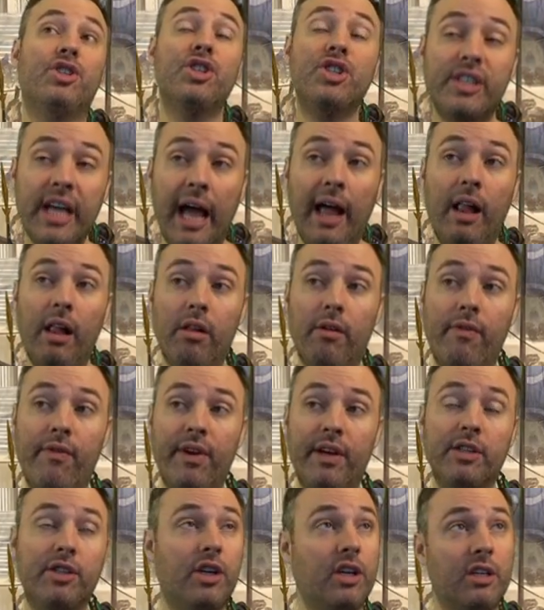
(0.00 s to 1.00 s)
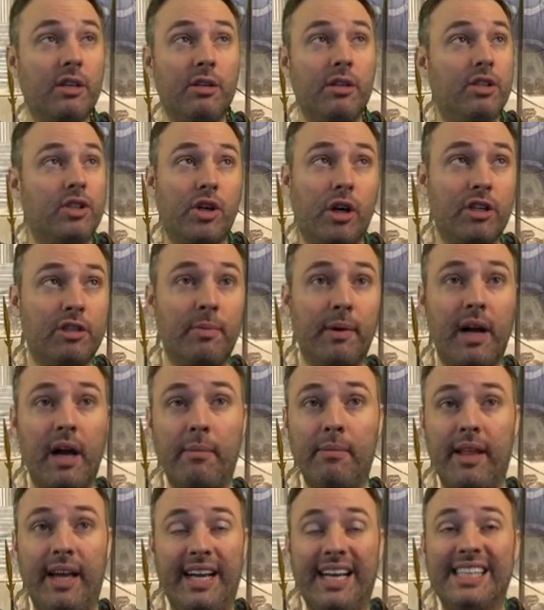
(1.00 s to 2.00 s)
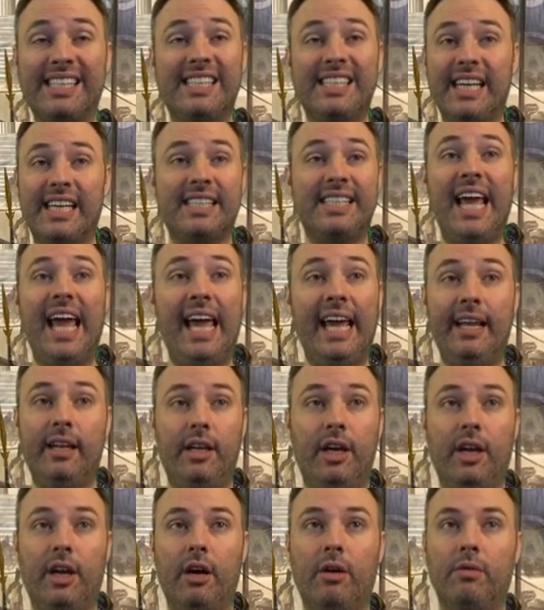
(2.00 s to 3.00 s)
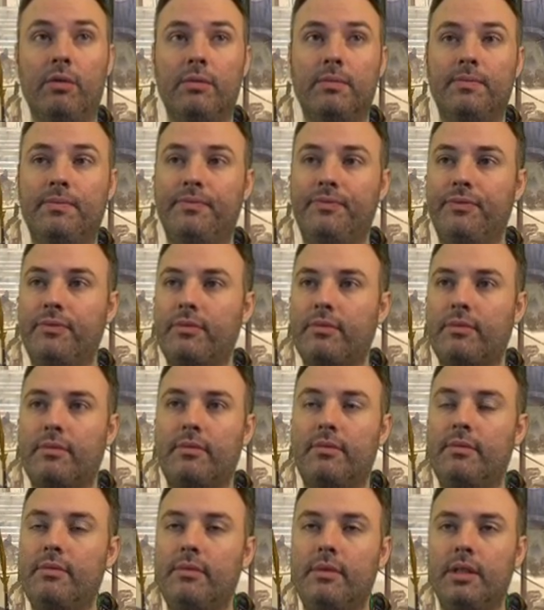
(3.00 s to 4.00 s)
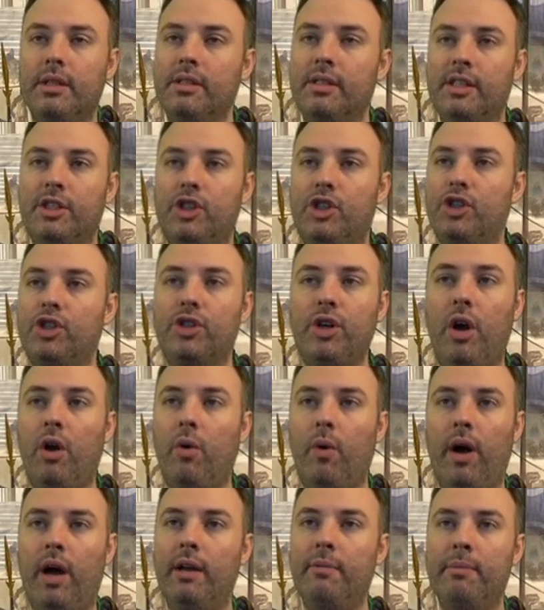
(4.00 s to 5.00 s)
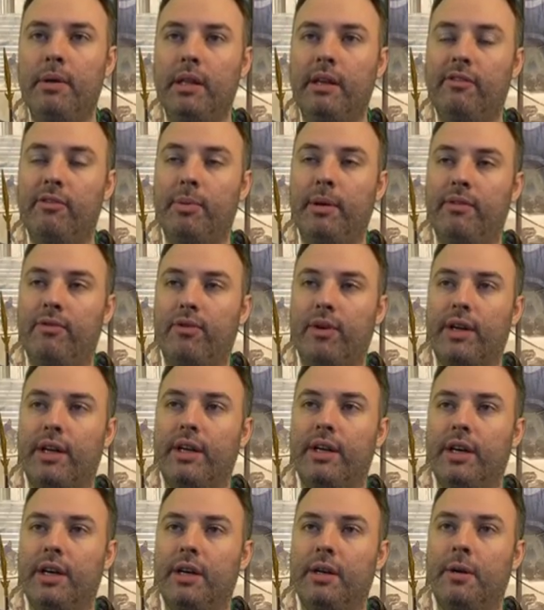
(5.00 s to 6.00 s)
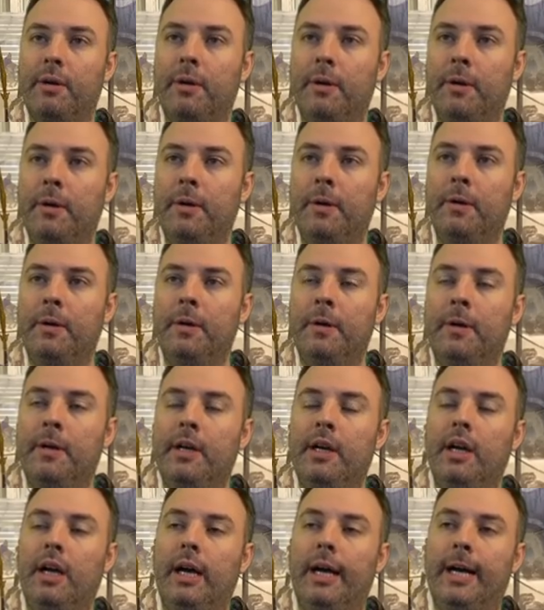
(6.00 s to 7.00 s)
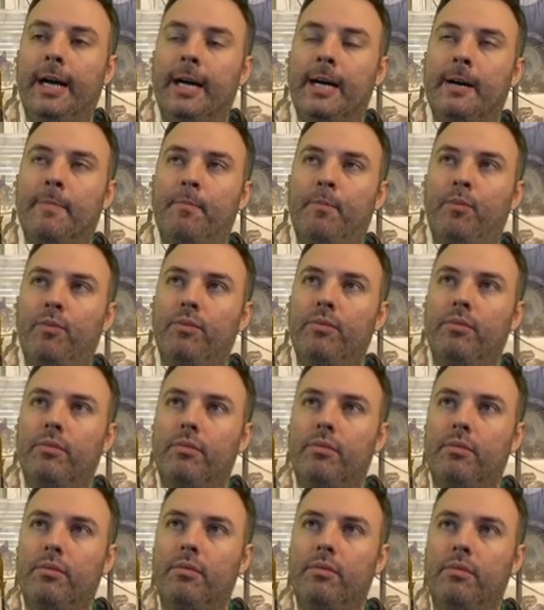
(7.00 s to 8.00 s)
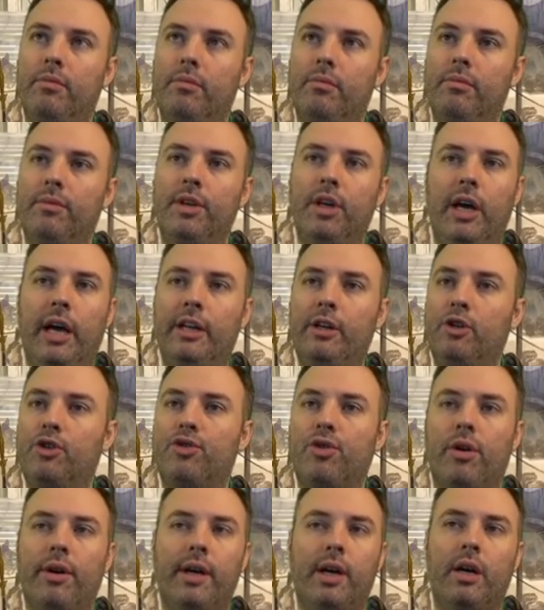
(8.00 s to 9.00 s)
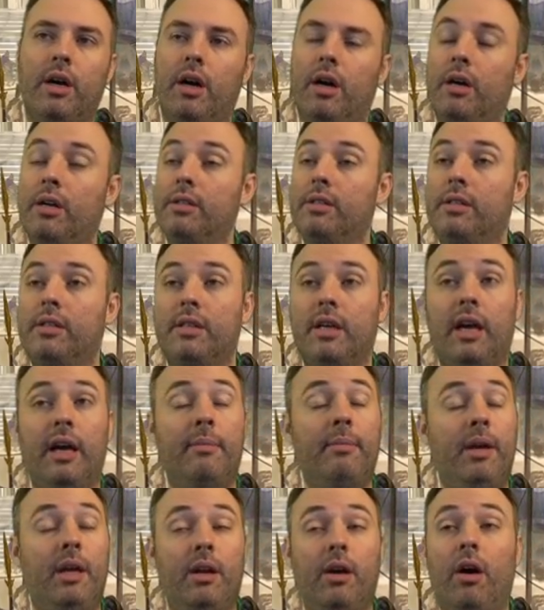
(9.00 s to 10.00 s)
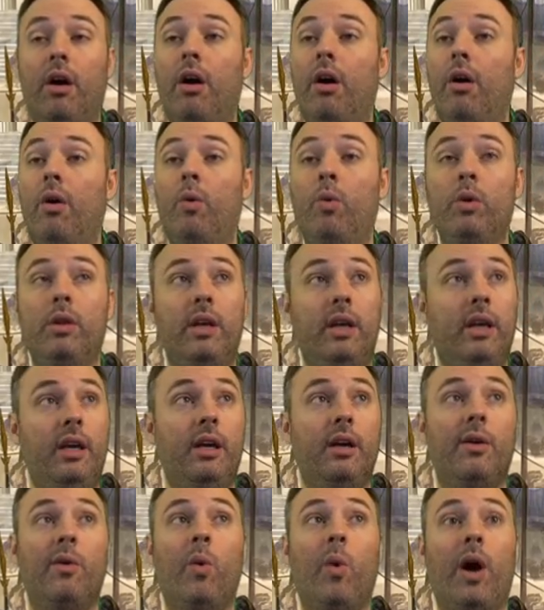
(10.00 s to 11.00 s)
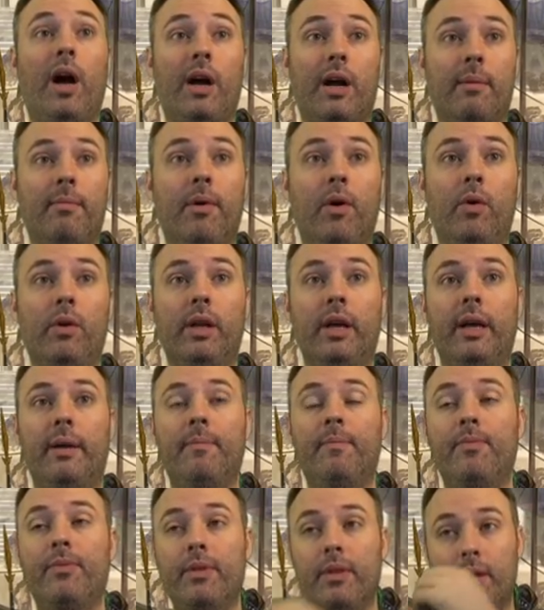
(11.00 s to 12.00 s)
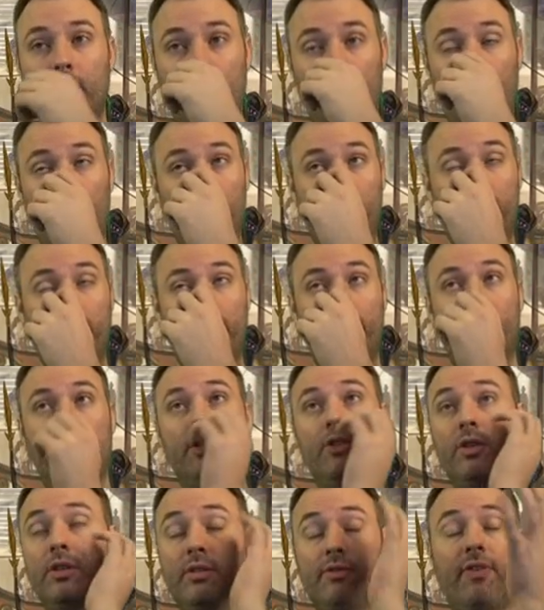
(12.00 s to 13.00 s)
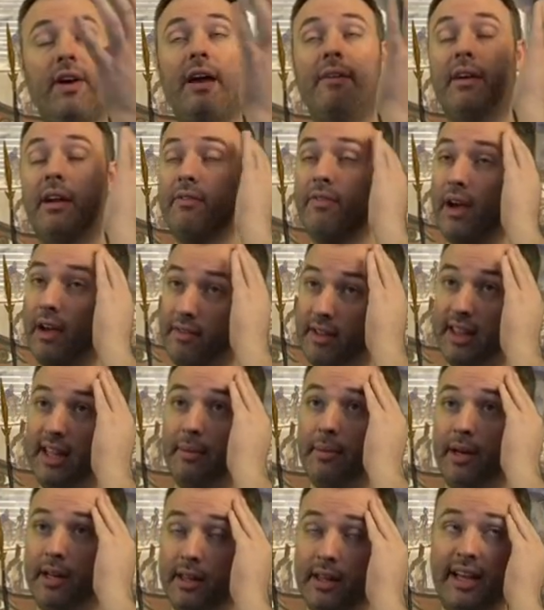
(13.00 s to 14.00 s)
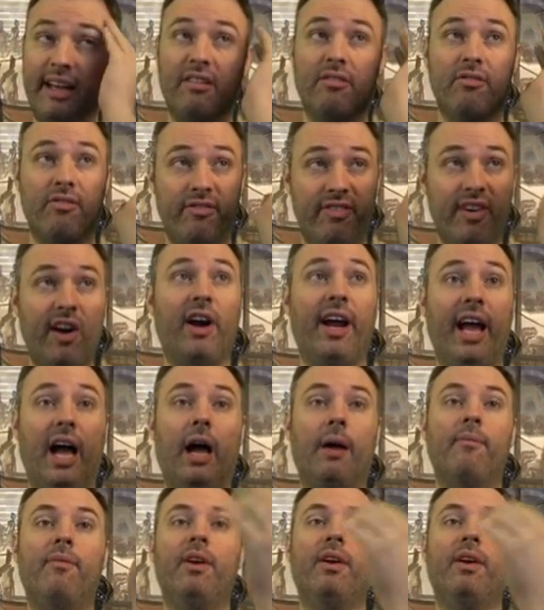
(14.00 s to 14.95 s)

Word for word: herself is going to start to become like a six eight, you know. It's like so unbelievably freaking good. Um... And you're drawing cards. I mean, holy guacamole. What do I... Th so this is five out of five in limited, like, very